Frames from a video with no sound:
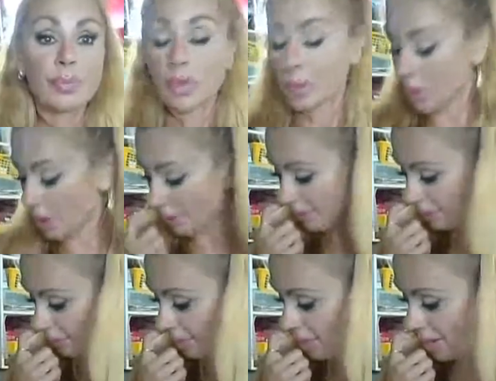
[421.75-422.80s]
You know?
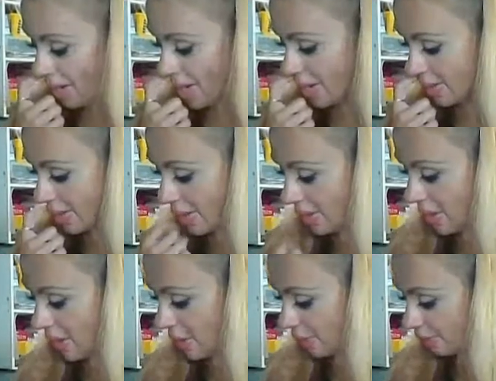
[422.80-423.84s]
And
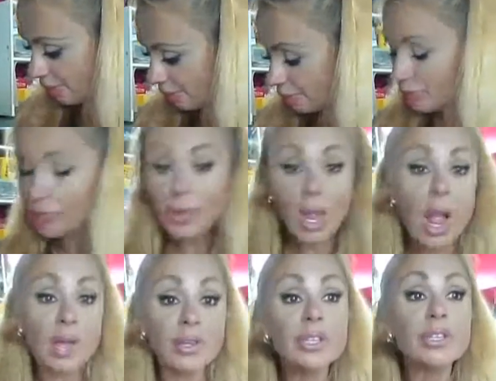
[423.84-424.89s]

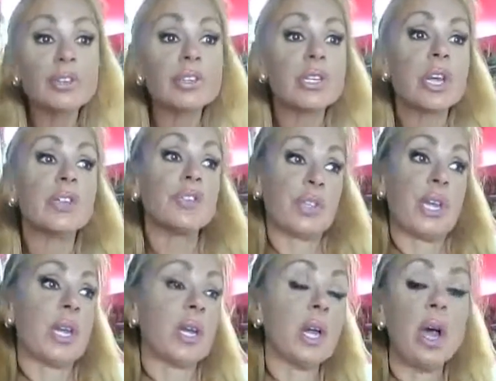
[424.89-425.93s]
then there's another
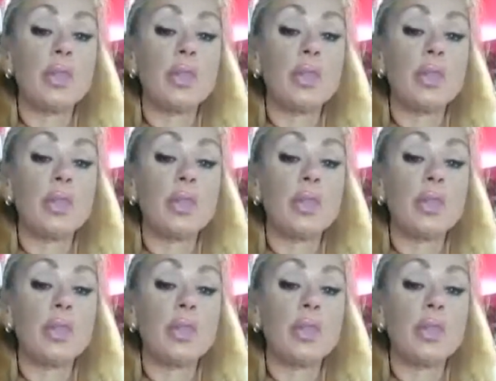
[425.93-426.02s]
thing.